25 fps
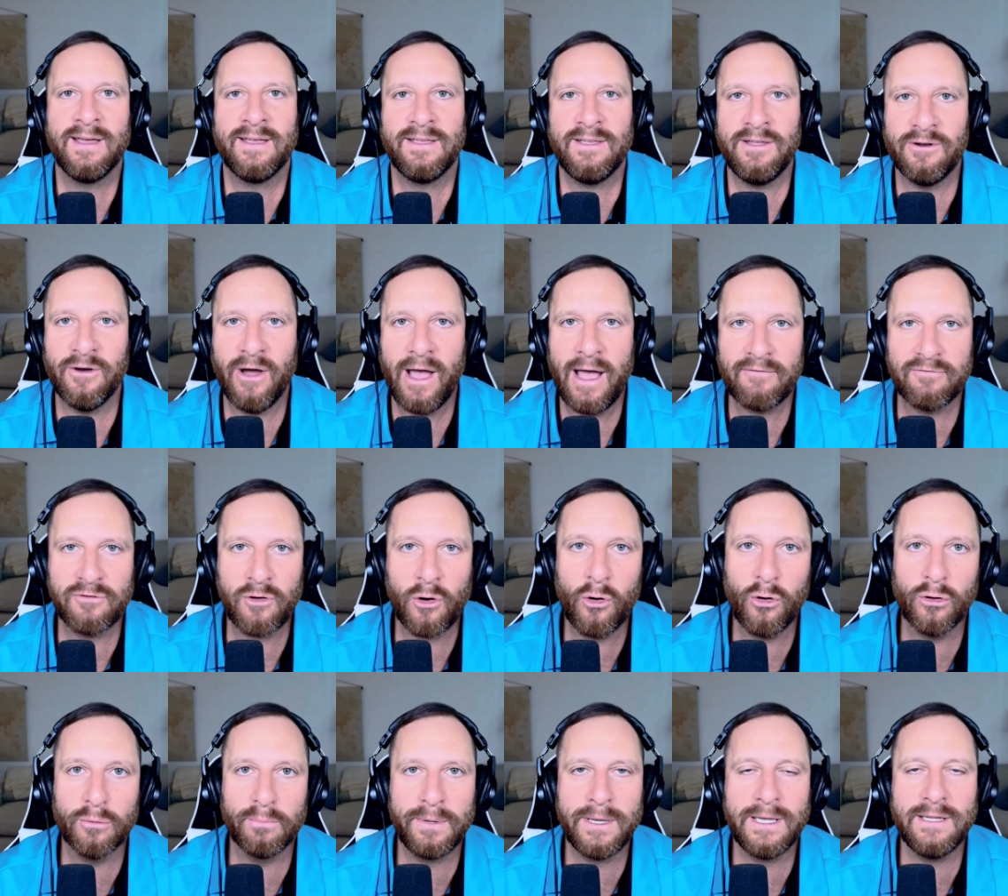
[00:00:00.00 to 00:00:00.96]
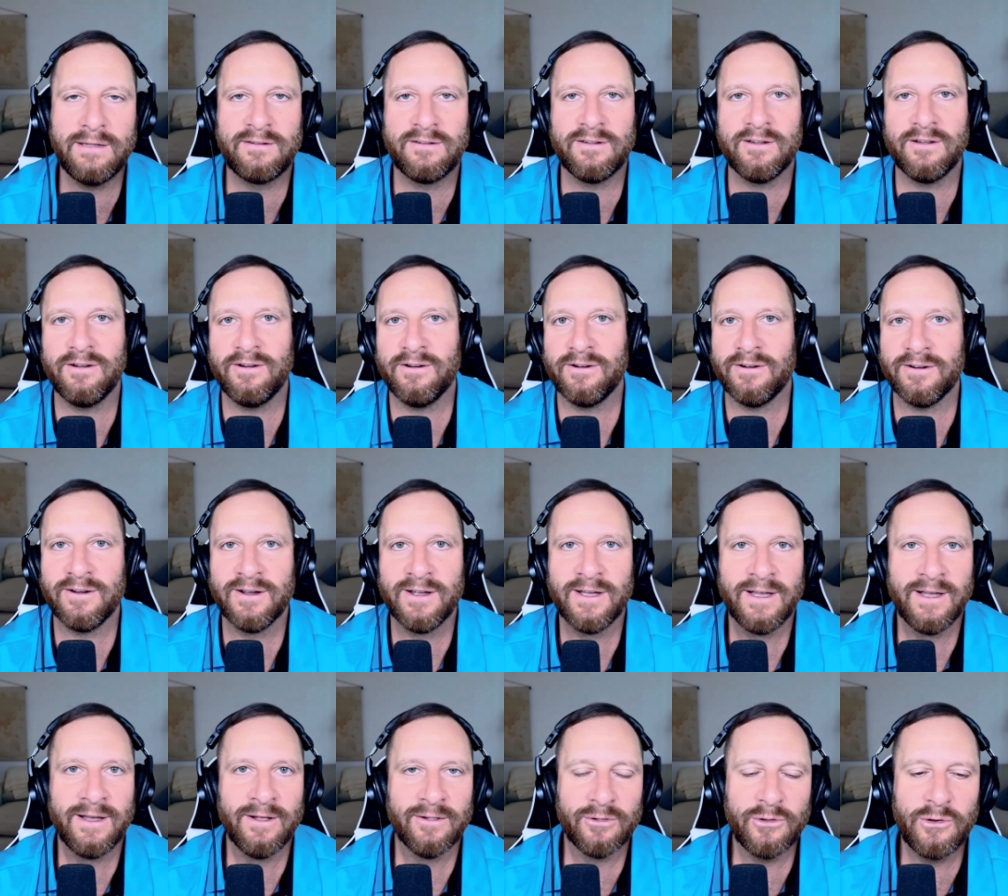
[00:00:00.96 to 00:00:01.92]
you know have cold pizza or
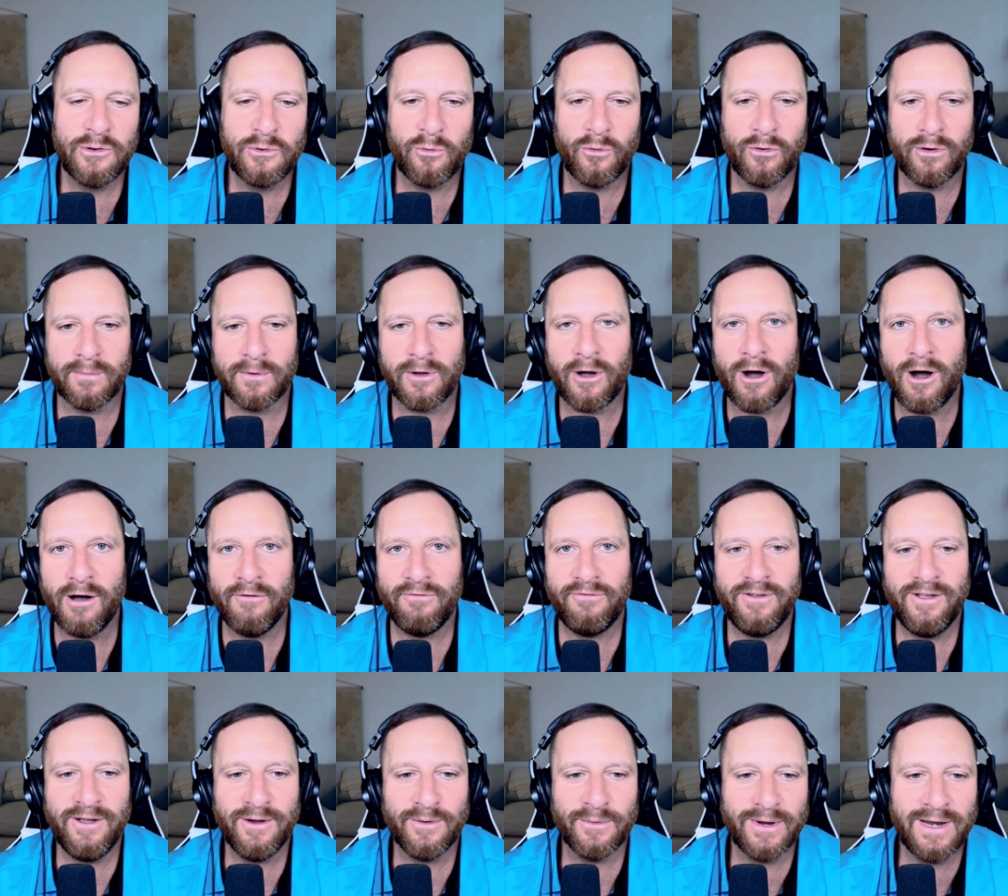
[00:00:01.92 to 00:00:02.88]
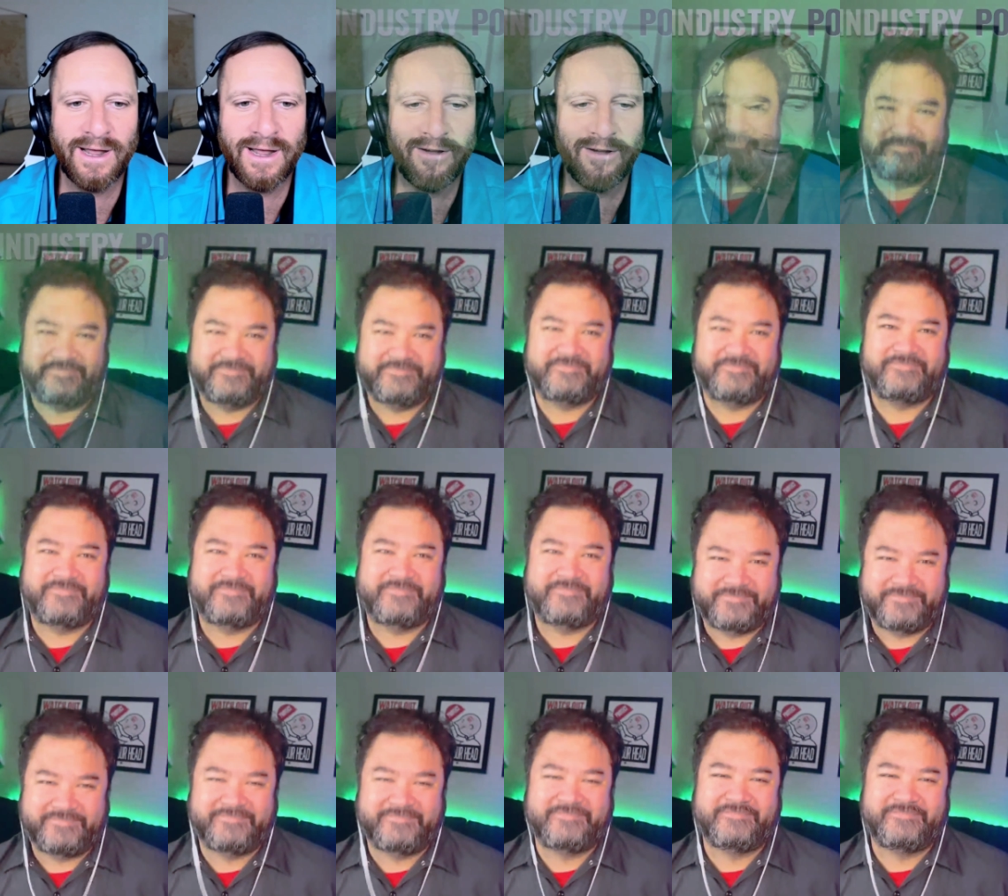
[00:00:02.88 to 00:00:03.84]
lukewarm coffee or whatever it
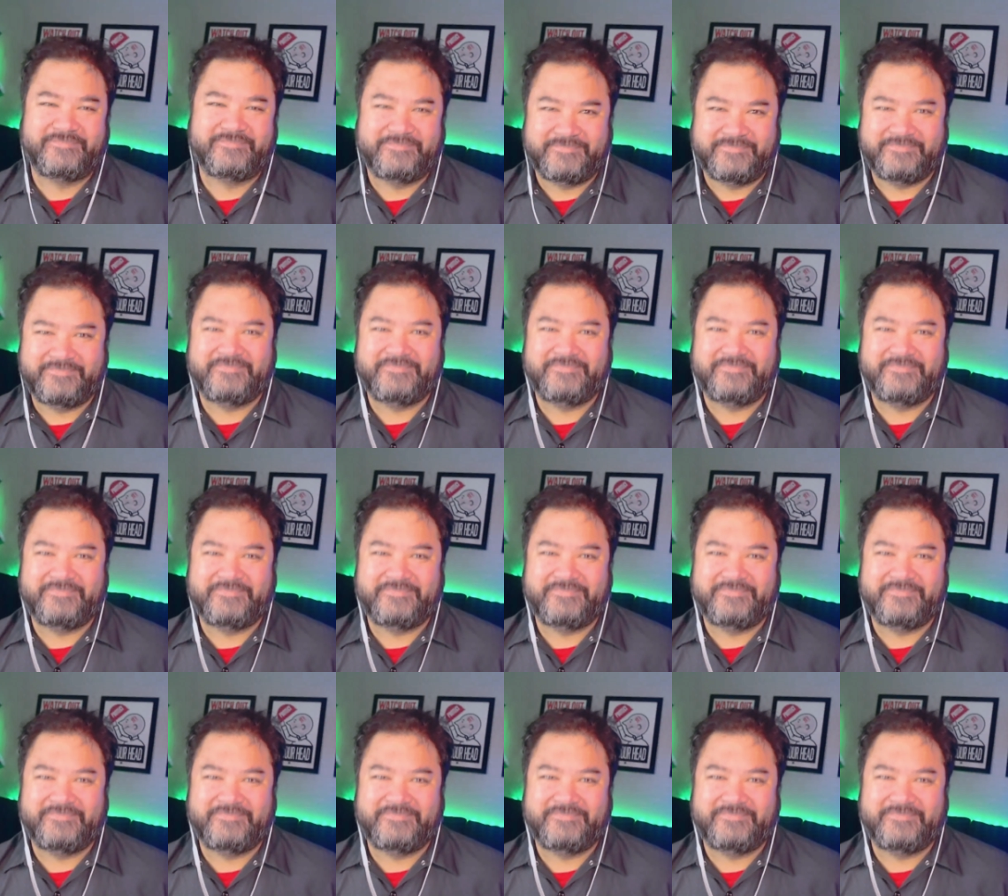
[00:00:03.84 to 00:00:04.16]
upsets them.